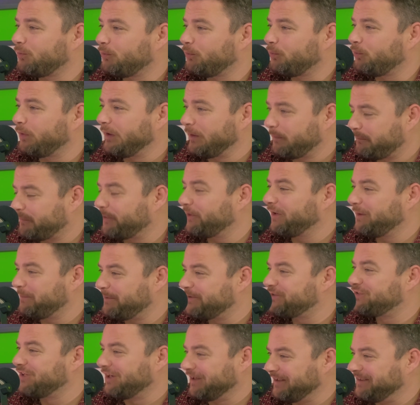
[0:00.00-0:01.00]
we're going to
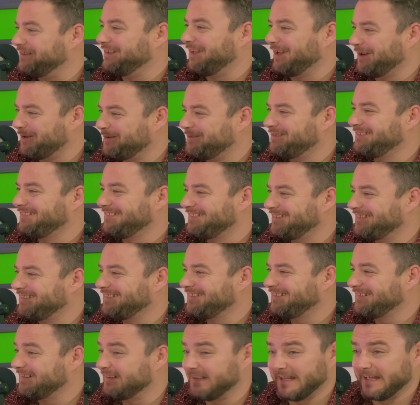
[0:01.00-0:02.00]
be shutting down.
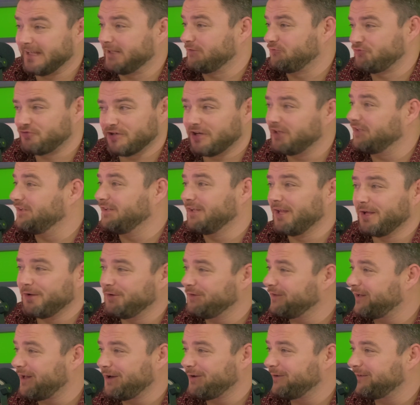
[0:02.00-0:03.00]
Yeah. Like shutting
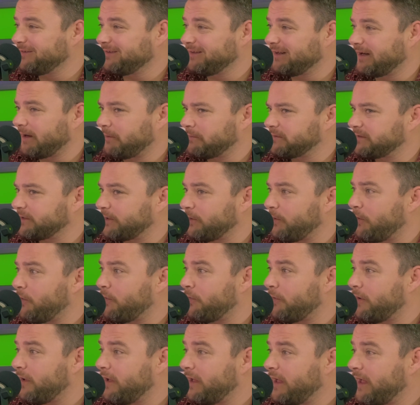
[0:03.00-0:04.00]
down. And I was like,
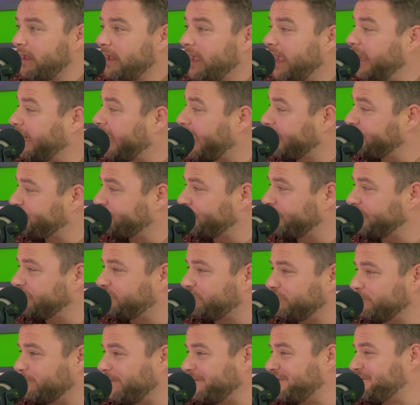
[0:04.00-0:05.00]
oh. And I
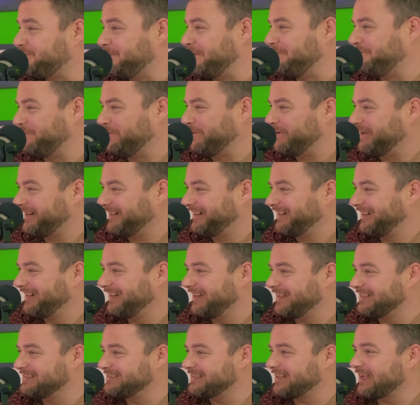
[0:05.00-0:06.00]
joined 2 months before.
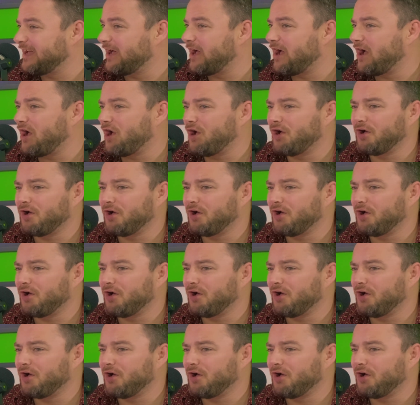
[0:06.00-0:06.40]
And I was like, oh.